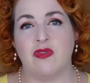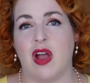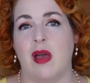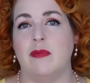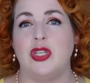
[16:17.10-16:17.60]

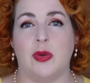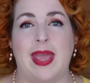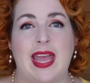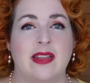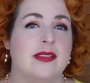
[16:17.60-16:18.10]
from
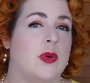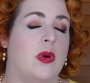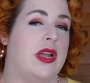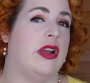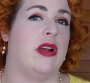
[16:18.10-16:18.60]
Joann's
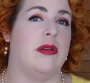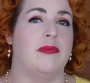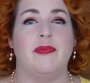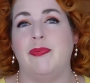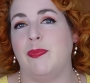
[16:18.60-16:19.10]
or
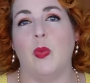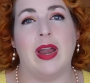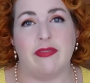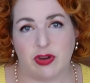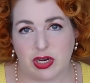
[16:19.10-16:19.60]
your
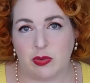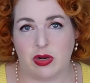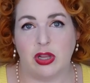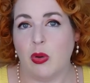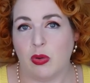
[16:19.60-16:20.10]
whatever
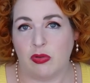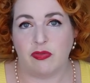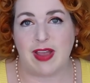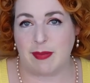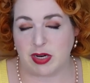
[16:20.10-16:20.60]
your local
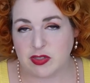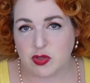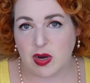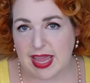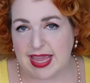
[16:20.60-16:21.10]
fabric
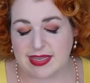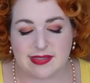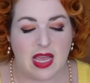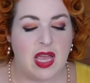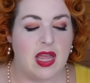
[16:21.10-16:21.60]
store
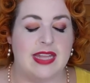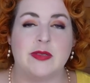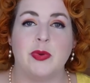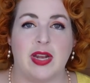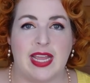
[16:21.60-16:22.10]
is.
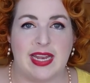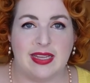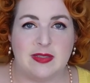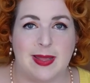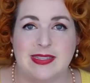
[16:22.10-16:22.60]
It's pretty
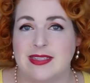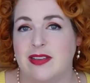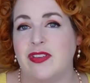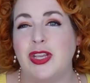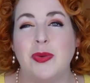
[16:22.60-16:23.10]

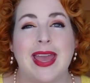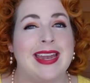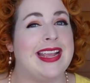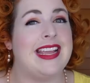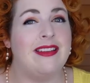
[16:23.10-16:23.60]
inexpensive. You
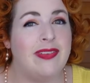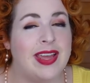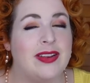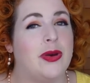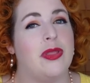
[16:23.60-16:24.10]
can
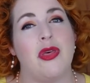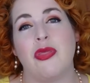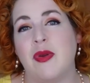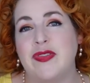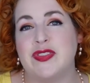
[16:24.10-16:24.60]
even go to the
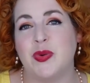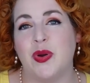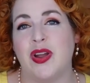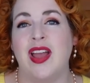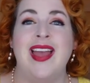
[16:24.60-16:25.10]
thrift
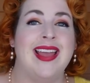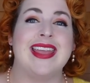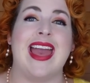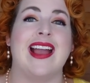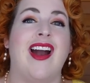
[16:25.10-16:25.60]
store,
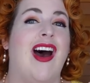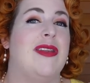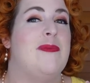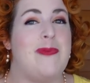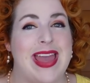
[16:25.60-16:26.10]
get
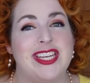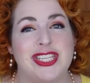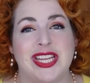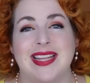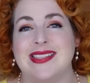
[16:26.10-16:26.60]
cotton bed
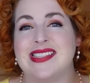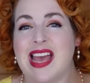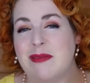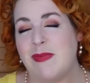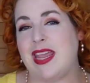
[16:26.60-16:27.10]
sheets,
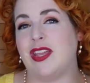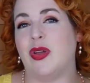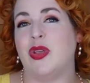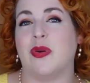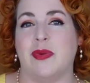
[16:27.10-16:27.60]
and
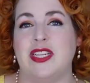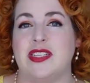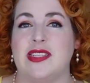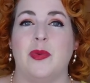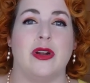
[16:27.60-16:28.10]
make your
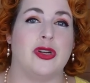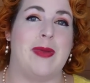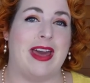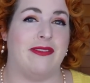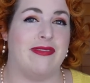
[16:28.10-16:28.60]
Regency wardrobe
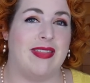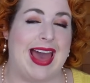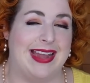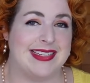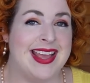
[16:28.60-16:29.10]
out of
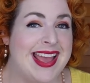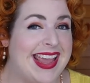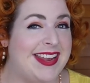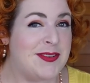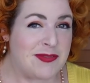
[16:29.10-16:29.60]
that.
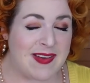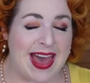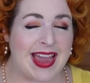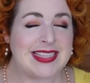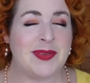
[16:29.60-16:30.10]
In
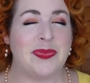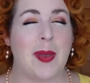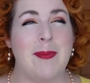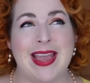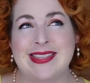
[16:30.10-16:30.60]
fact,
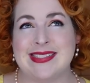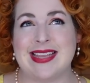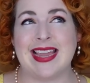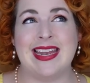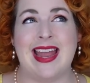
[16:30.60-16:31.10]
my
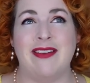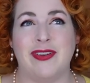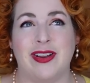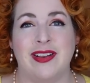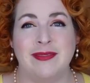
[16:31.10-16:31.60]
second
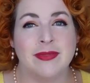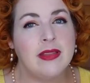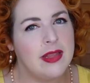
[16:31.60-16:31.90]
ever